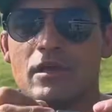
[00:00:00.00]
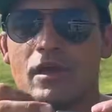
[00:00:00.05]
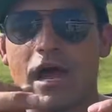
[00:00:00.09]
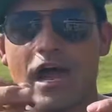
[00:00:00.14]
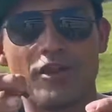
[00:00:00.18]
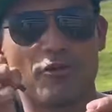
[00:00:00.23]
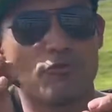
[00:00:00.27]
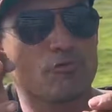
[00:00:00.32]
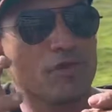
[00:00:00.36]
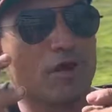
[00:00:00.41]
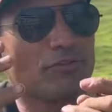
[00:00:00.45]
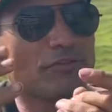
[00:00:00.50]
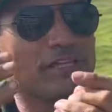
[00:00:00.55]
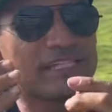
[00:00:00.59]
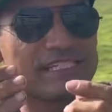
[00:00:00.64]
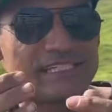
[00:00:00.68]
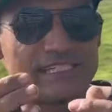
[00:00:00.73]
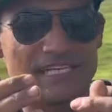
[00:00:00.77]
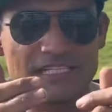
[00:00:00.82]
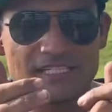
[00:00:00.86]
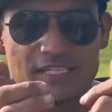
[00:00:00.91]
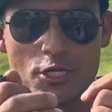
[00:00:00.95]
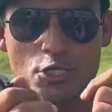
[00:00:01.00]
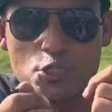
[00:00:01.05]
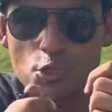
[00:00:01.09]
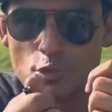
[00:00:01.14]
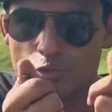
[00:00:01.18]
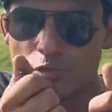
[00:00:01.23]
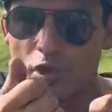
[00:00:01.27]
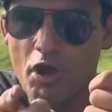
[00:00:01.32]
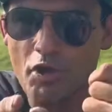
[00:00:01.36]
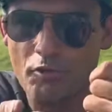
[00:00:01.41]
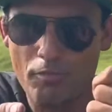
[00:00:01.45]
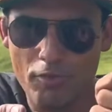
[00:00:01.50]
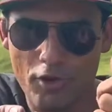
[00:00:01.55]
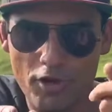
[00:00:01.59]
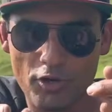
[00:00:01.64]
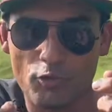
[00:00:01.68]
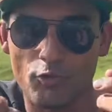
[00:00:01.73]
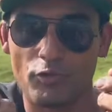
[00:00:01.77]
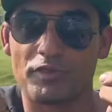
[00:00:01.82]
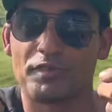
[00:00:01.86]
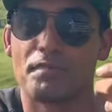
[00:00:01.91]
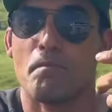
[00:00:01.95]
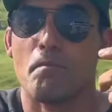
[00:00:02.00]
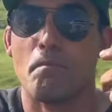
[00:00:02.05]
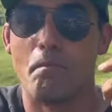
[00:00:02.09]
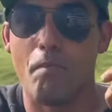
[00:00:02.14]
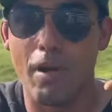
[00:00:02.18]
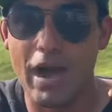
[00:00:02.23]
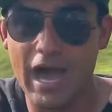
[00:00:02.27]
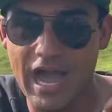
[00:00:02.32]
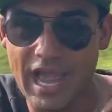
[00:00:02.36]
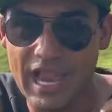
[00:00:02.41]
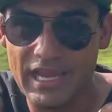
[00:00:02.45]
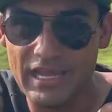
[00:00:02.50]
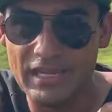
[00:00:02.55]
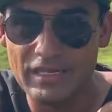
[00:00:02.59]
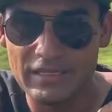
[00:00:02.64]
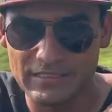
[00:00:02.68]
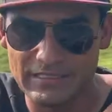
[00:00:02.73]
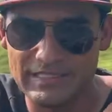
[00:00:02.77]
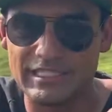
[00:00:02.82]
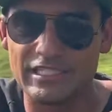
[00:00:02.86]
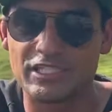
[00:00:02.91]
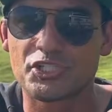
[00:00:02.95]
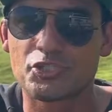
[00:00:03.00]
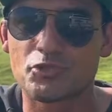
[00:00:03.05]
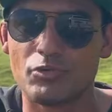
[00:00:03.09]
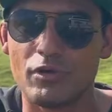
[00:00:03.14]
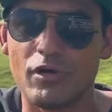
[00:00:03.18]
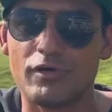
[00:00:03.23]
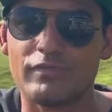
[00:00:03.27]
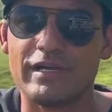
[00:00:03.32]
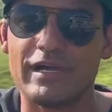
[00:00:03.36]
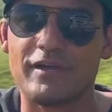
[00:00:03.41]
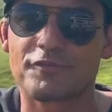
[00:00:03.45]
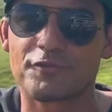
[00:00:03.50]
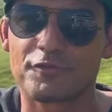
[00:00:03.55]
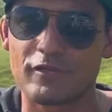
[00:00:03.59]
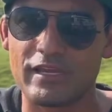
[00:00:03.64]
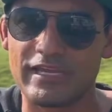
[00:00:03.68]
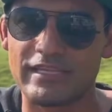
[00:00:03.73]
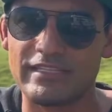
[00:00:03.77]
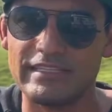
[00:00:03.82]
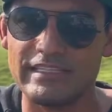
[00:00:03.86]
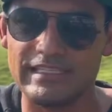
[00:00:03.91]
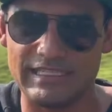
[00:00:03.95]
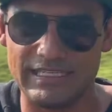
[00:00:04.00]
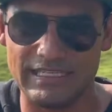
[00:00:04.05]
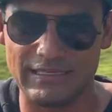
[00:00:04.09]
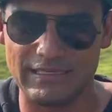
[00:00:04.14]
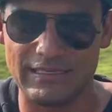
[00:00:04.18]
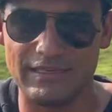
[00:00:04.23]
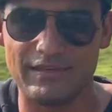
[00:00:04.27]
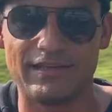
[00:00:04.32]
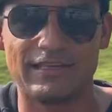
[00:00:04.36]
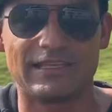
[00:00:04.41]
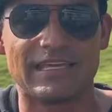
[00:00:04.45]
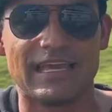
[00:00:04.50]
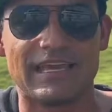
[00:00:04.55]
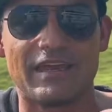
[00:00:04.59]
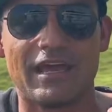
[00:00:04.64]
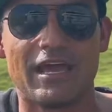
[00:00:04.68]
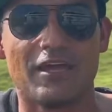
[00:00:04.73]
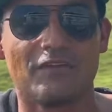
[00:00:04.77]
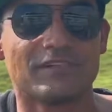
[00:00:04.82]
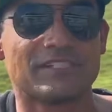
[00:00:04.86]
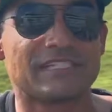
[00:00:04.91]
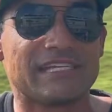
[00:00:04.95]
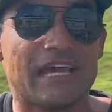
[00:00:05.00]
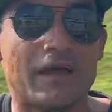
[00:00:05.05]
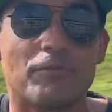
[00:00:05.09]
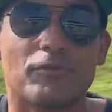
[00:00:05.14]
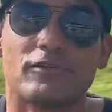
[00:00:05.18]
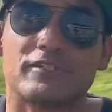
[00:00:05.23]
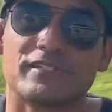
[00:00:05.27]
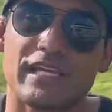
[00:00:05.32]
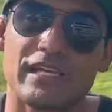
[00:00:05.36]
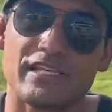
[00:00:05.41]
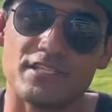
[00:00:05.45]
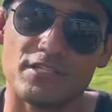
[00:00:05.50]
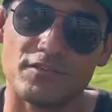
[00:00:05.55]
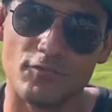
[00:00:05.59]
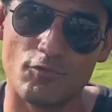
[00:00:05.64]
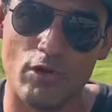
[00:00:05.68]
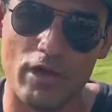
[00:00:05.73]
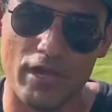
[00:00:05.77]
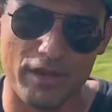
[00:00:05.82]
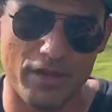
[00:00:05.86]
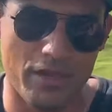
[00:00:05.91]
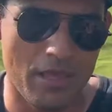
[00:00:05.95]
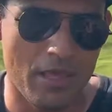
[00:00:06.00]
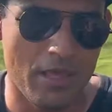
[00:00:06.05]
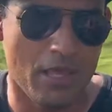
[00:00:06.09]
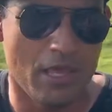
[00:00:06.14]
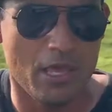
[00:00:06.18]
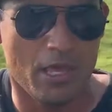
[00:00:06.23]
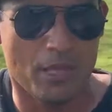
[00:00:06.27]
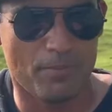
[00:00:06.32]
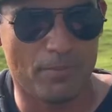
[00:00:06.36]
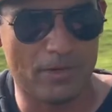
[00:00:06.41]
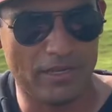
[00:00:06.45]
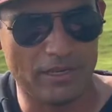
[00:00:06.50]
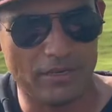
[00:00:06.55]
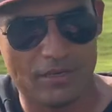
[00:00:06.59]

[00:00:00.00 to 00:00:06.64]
At around the 600 round mark with my TS12 after I clean it, and again, I have a sample size of 1, but